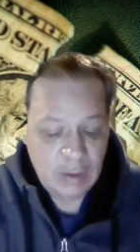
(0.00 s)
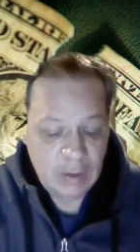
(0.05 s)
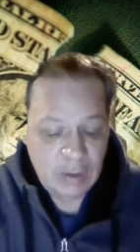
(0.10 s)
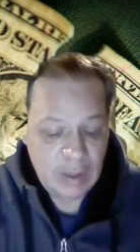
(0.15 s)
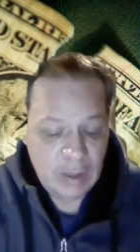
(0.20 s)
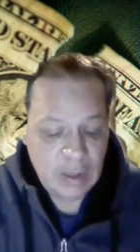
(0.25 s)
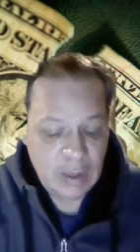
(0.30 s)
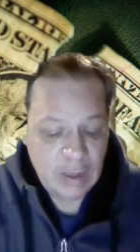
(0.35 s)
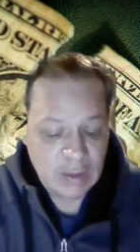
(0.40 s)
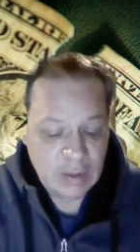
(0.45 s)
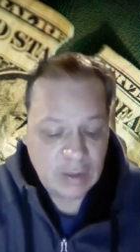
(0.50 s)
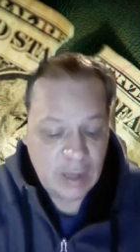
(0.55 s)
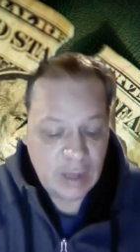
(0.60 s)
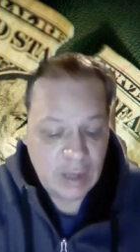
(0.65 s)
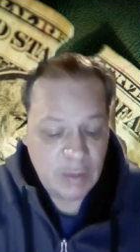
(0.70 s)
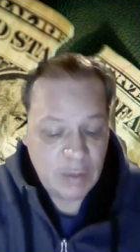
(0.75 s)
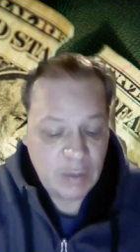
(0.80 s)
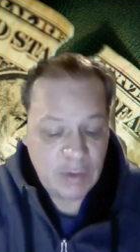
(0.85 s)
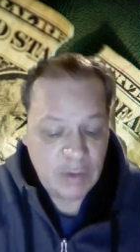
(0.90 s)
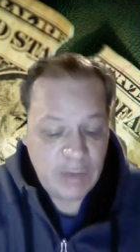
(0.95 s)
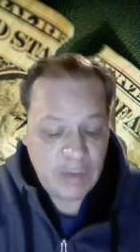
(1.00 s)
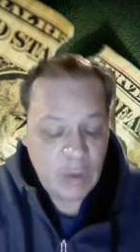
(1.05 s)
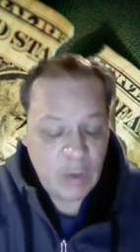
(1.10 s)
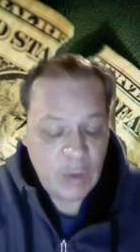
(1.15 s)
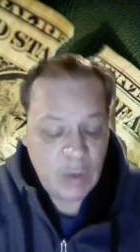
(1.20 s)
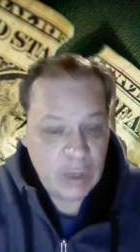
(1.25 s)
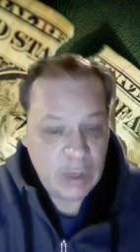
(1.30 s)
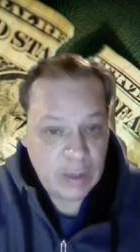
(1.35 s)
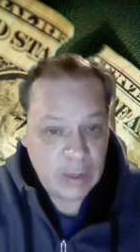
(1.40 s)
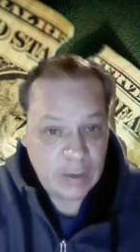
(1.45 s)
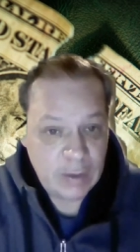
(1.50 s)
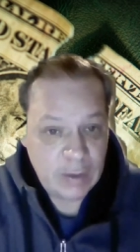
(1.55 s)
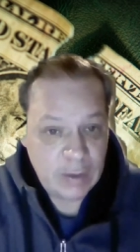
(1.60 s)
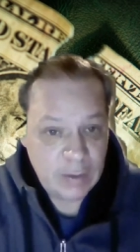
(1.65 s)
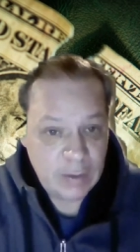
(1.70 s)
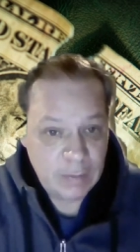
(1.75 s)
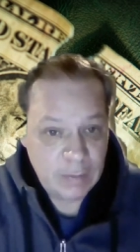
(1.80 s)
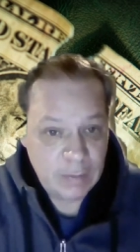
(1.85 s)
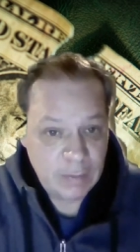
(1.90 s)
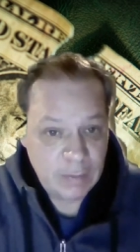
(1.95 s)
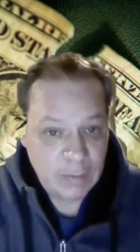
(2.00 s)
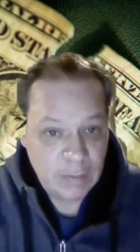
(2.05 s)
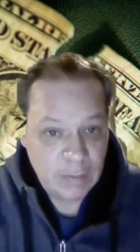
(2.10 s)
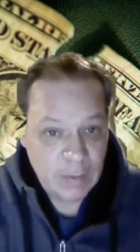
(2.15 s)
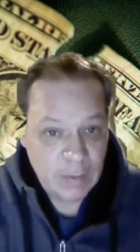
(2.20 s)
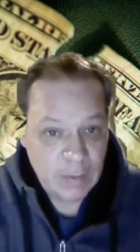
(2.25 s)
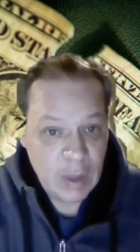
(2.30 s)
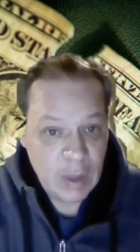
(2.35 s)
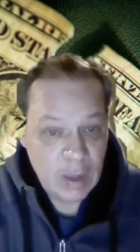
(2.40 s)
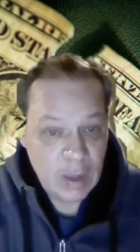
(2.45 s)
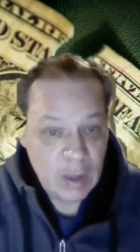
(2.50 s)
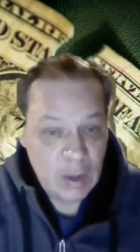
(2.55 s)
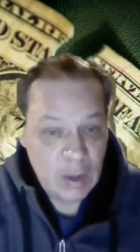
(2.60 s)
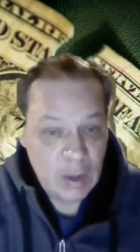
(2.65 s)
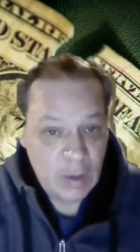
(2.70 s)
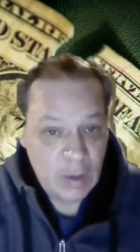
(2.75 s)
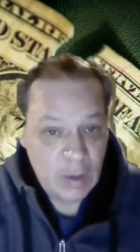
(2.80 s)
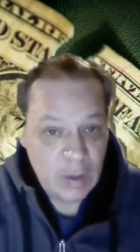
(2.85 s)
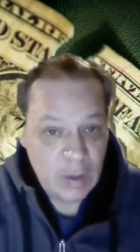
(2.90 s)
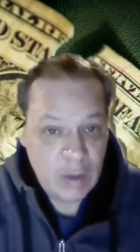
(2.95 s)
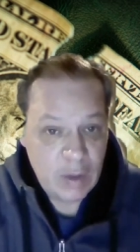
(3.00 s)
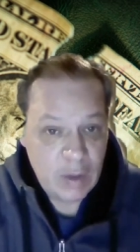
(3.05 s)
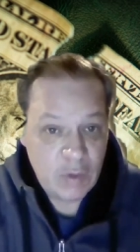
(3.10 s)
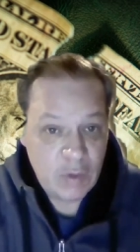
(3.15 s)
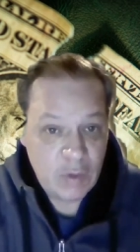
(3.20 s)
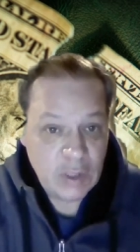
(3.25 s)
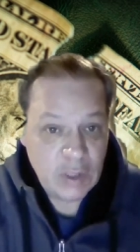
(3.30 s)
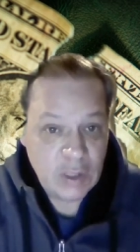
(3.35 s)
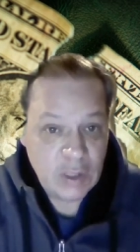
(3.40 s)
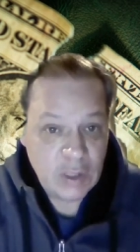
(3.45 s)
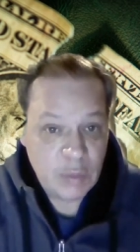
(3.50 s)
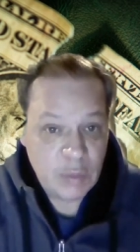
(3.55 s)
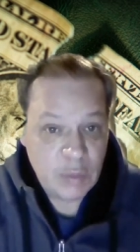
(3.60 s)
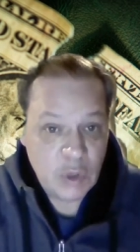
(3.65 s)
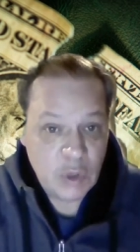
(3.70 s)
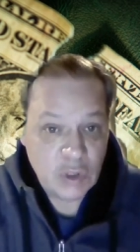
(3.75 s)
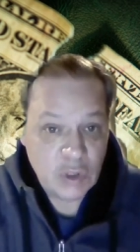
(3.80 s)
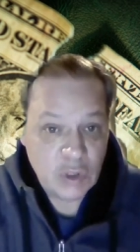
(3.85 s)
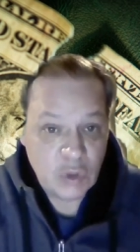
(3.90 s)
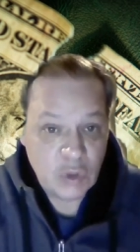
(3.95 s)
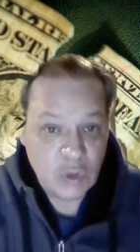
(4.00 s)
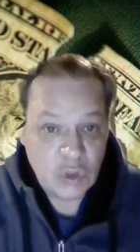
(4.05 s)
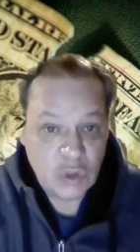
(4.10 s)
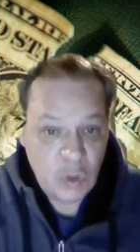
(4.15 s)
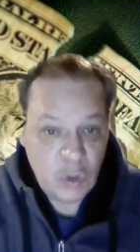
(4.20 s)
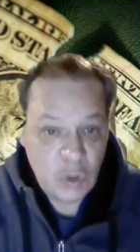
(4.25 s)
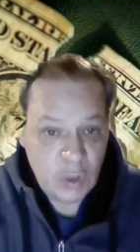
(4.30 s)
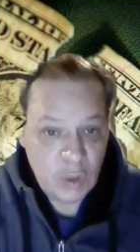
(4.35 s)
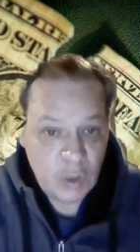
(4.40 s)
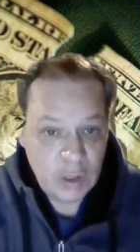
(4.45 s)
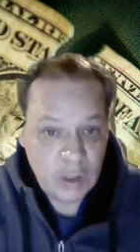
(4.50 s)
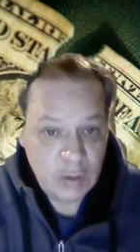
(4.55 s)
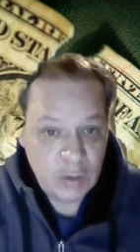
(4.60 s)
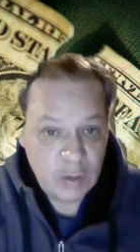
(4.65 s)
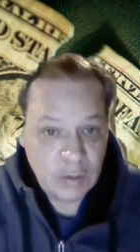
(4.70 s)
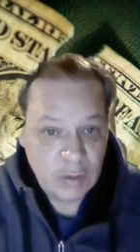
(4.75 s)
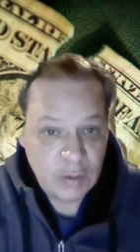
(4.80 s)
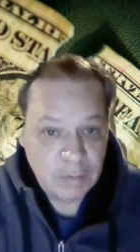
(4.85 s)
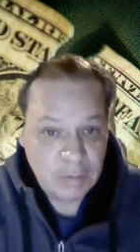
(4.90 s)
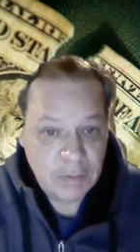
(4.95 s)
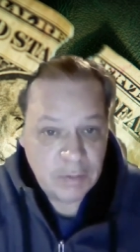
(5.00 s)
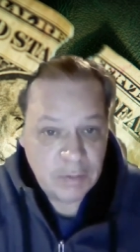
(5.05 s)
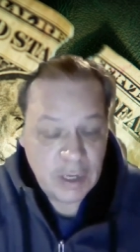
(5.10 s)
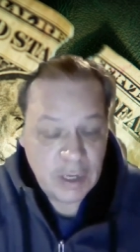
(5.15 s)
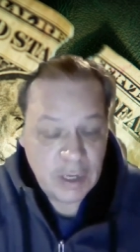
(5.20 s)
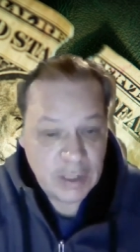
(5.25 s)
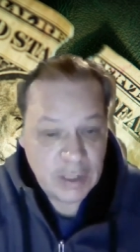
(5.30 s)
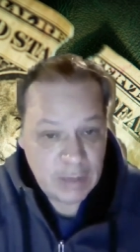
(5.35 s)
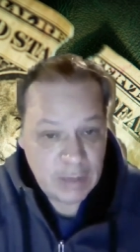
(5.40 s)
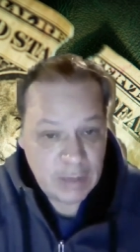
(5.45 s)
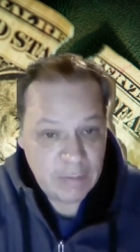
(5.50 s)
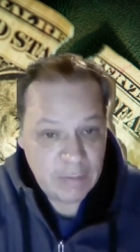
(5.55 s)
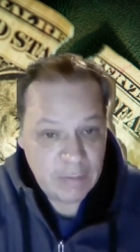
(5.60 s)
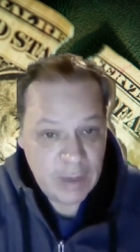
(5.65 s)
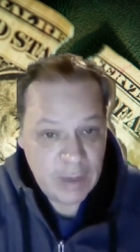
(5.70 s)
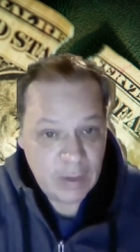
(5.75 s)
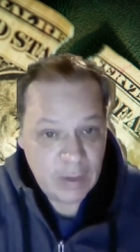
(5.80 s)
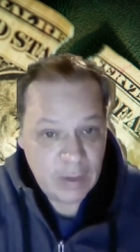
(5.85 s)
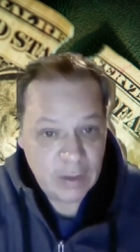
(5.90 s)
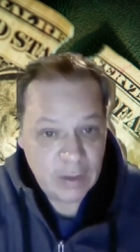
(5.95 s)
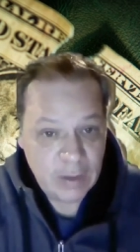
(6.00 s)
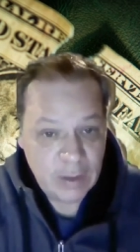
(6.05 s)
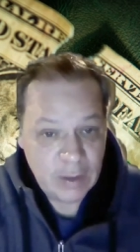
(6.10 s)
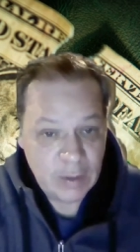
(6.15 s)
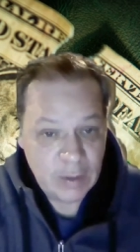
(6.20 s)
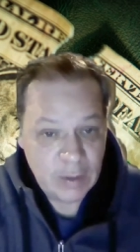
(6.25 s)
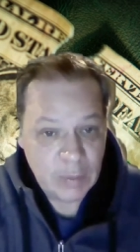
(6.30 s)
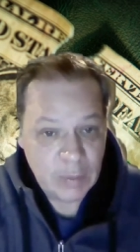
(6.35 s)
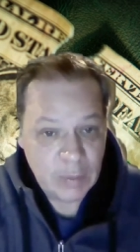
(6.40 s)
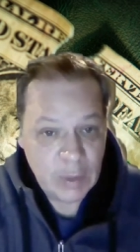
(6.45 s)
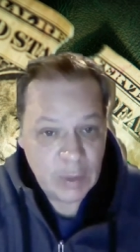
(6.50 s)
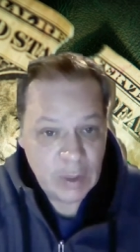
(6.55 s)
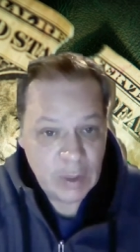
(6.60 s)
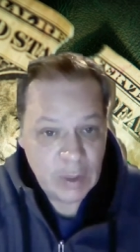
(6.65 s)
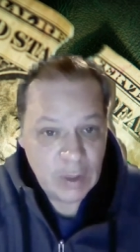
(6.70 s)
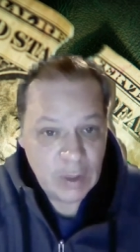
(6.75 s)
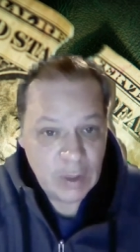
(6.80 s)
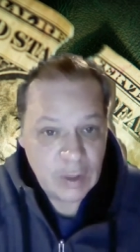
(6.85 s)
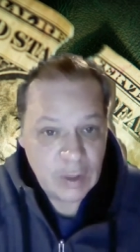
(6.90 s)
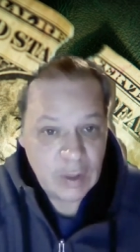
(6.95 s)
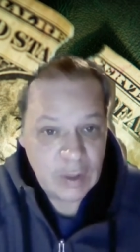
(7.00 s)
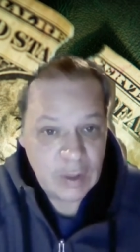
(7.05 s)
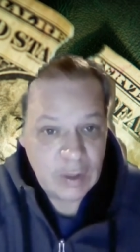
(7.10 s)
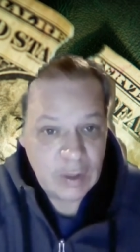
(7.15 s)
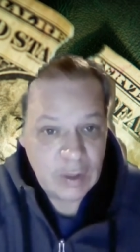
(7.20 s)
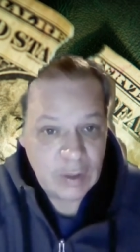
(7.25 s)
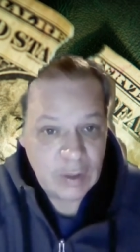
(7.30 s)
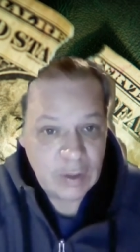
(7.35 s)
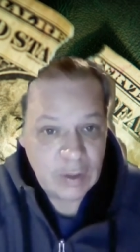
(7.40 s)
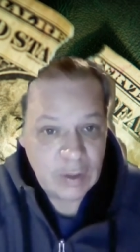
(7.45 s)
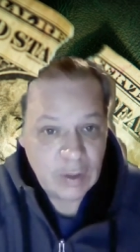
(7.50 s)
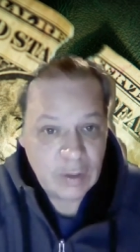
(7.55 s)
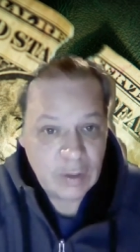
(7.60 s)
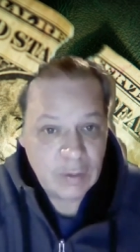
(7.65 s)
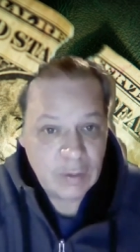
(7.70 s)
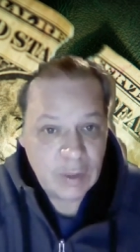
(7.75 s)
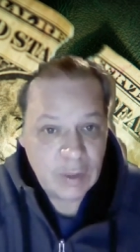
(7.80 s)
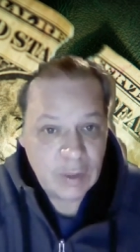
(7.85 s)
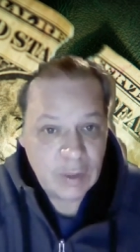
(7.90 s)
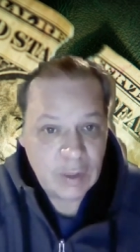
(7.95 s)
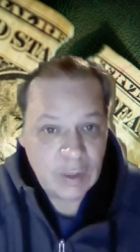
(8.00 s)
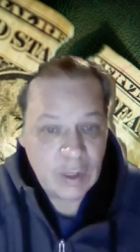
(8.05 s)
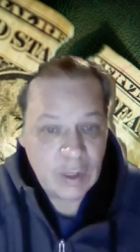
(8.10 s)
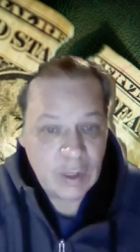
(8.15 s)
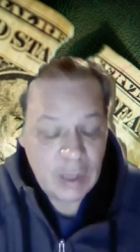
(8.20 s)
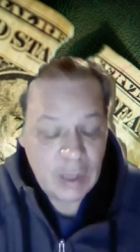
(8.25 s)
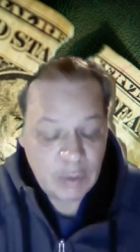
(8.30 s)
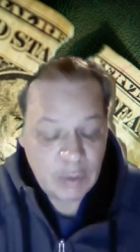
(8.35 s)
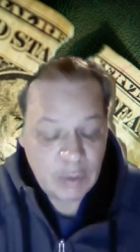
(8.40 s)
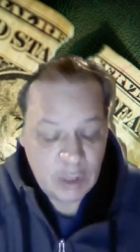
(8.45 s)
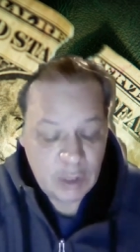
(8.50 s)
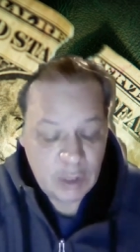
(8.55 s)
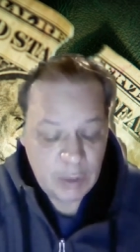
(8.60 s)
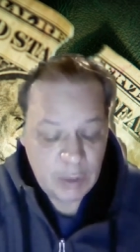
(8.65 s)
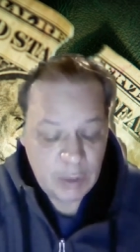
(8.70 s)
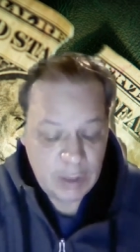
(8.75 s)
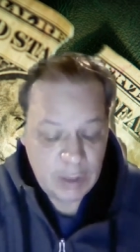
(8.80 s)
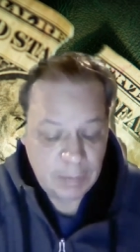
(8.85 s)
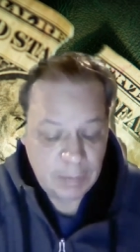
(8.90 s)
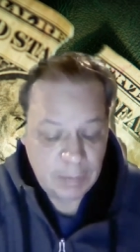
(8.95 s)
has not been found yet although they arrested the person who stole it, they just haven't found the um the a uh, laptop yet.